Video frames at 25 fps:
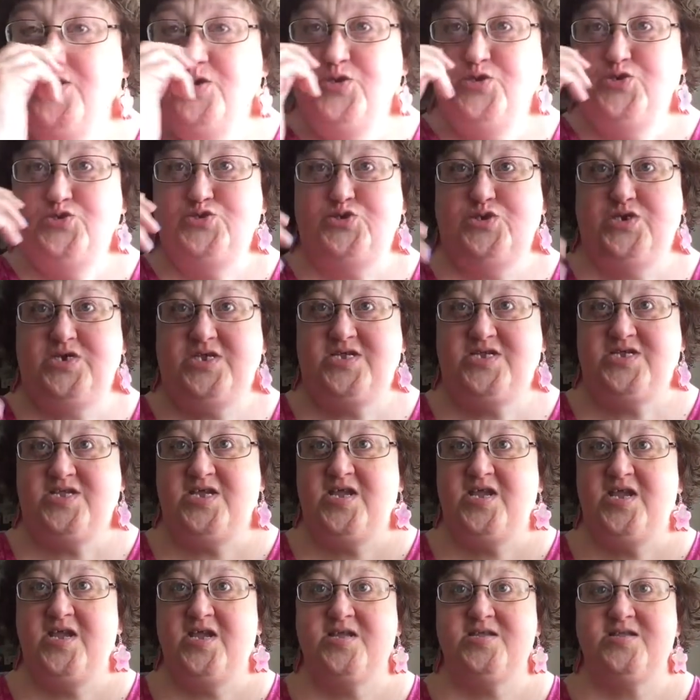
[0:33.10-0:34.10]
just
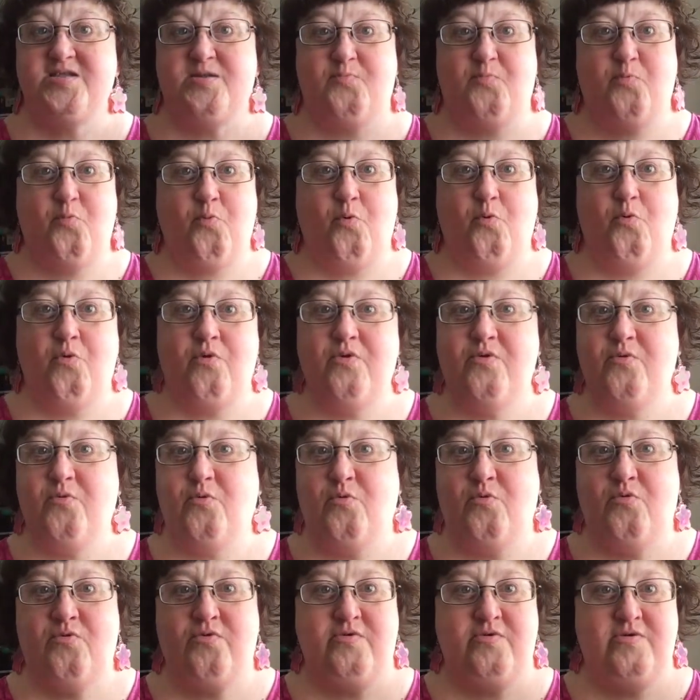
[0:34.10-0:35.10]
support
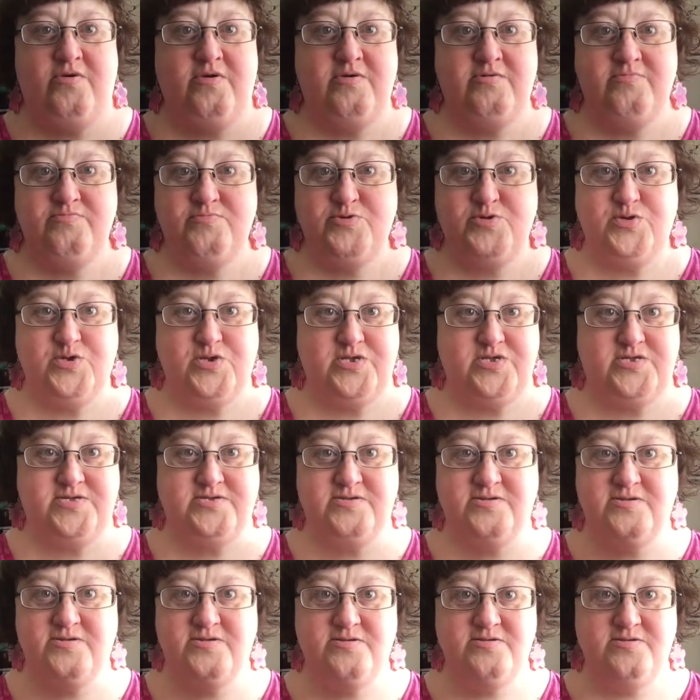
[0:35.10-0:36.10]
or just,
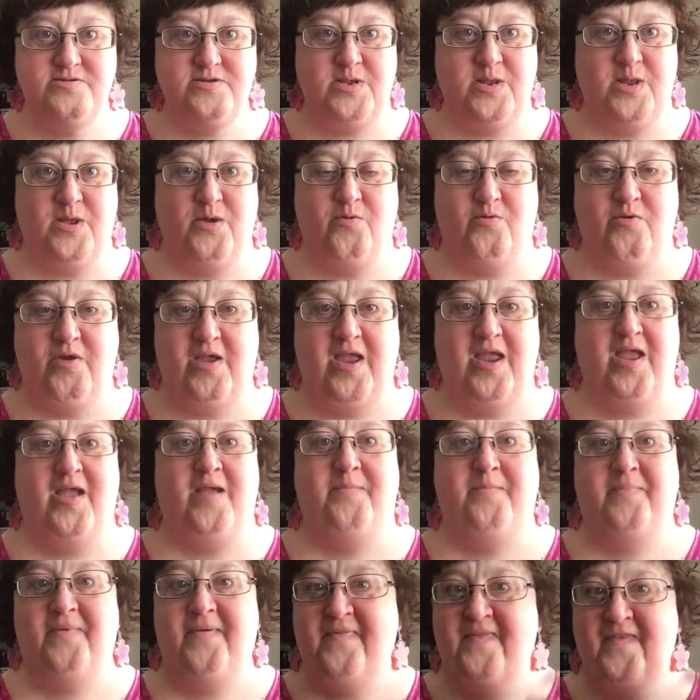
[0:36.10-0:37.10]
you know, hey,
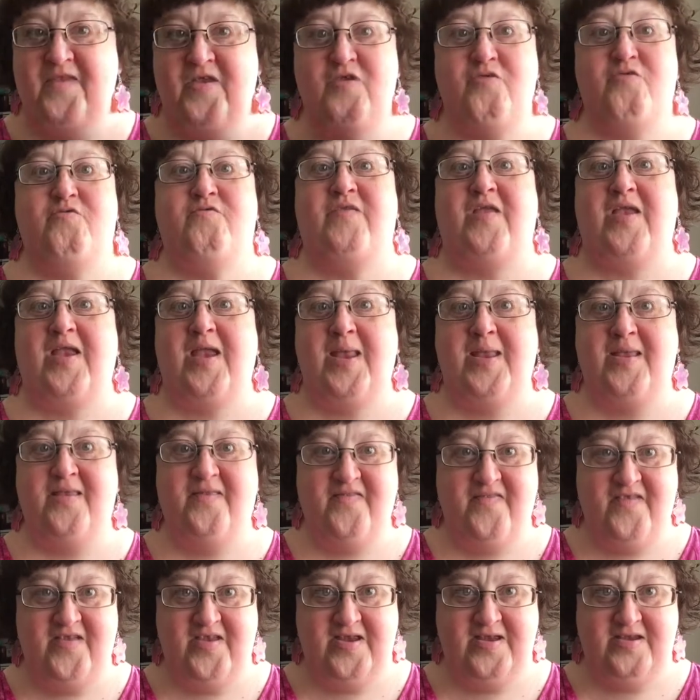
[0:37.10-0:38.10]
I've been there, that kind
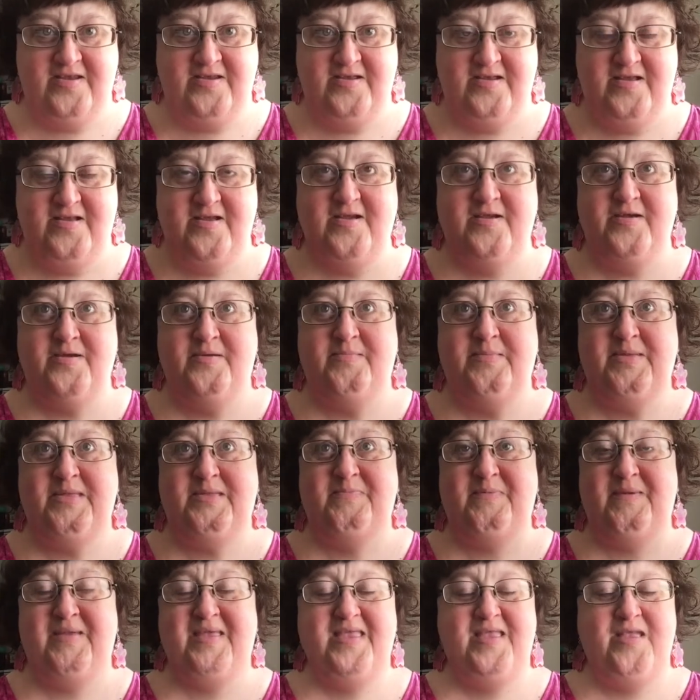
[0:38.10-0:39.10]
of thing. This
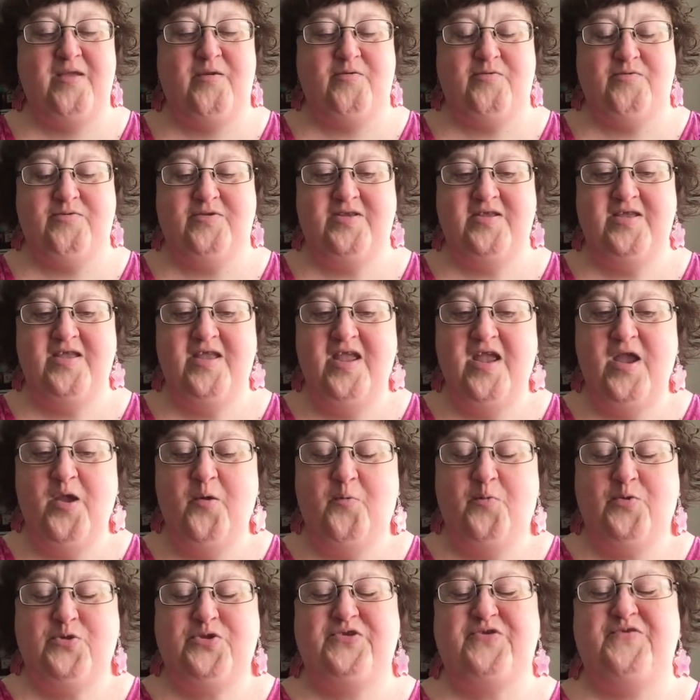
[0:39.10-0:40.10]
may sound,
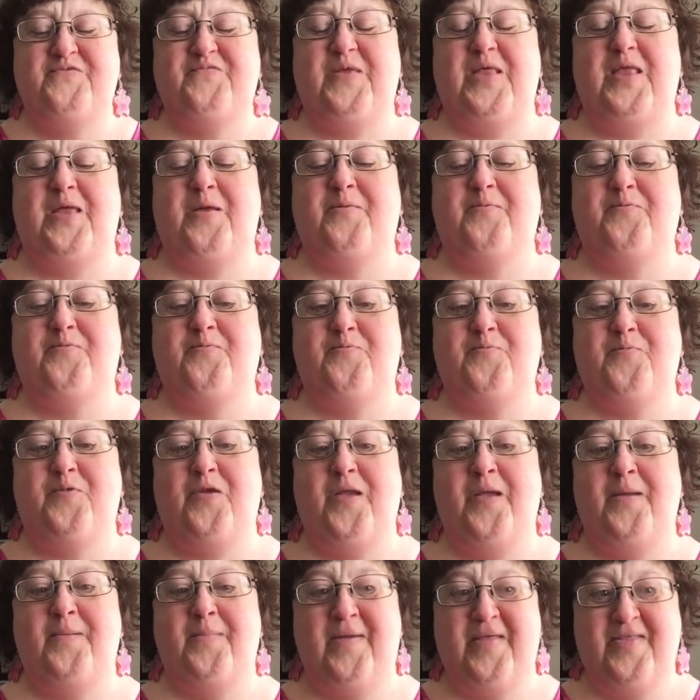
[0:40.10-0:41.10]
once you find out
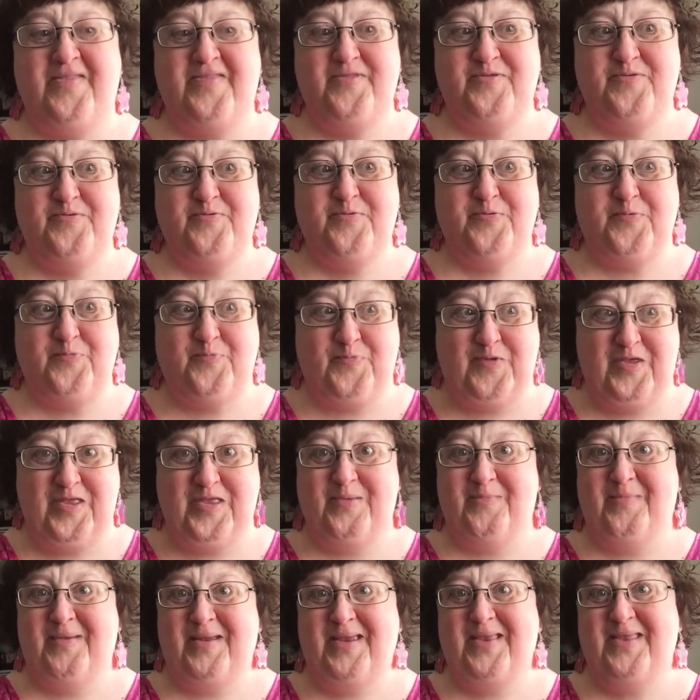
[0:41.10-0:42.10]
about the
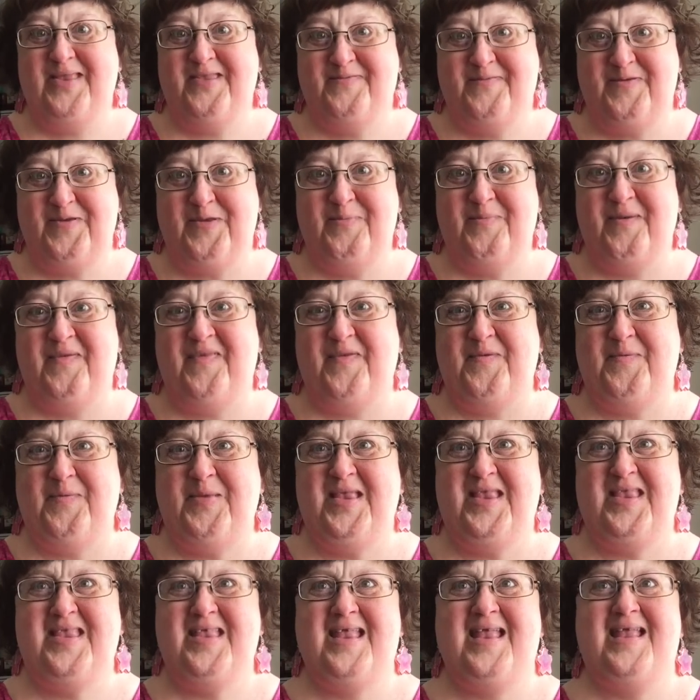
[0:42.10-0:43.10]
reason making this video, you might think, well,
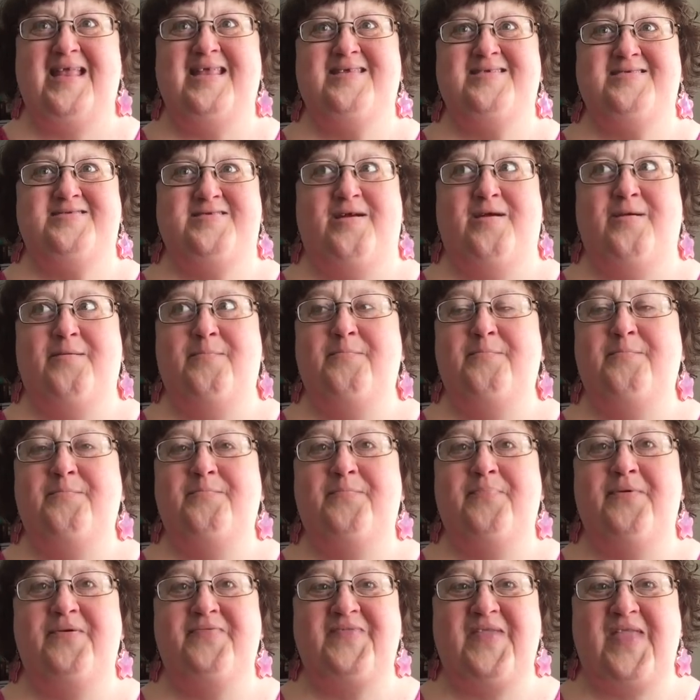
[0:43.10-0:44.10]
that's kind of dumb,
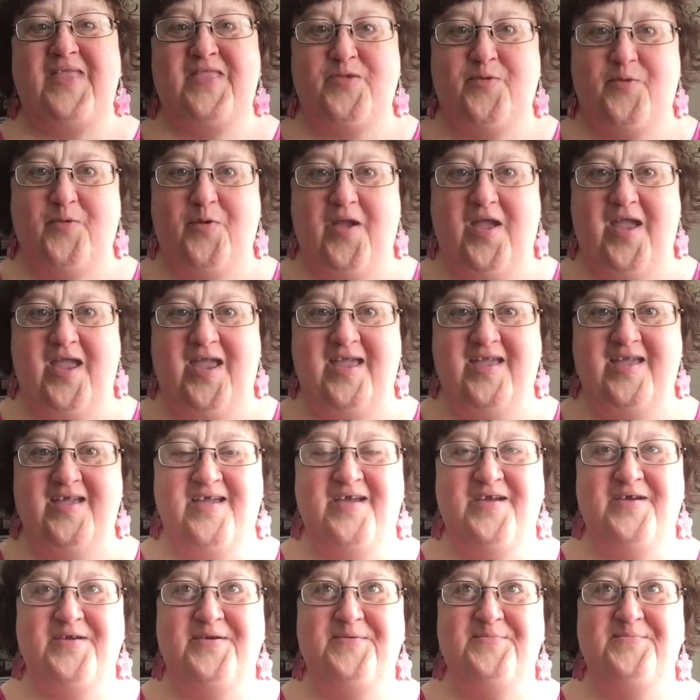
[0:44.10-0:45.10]
but that's okay.
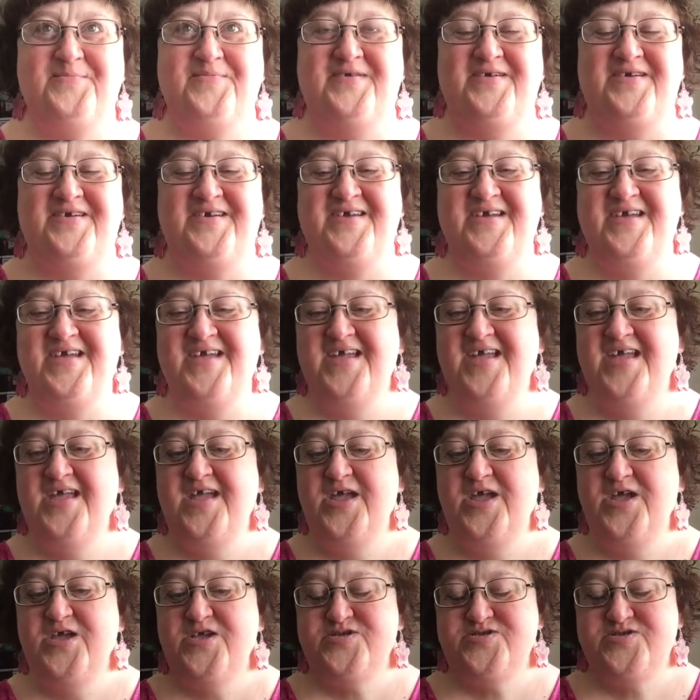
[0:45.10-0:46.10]

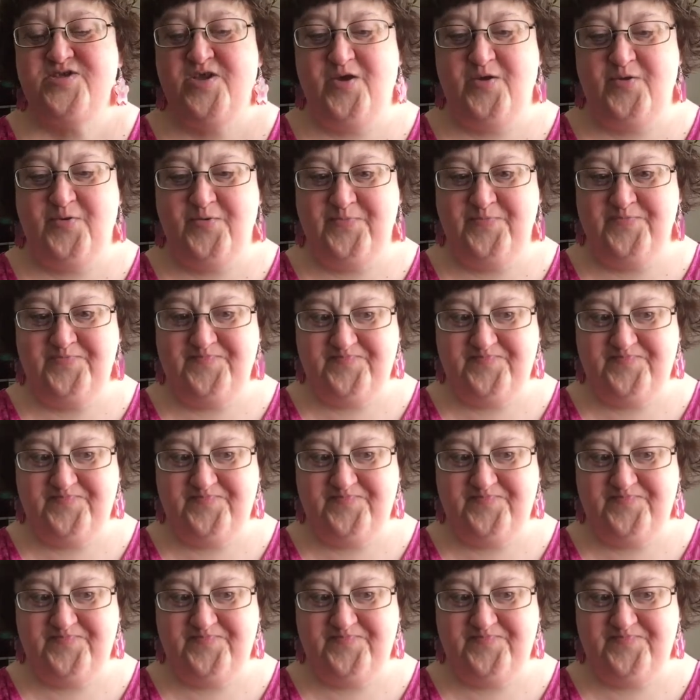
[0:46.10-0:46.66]
So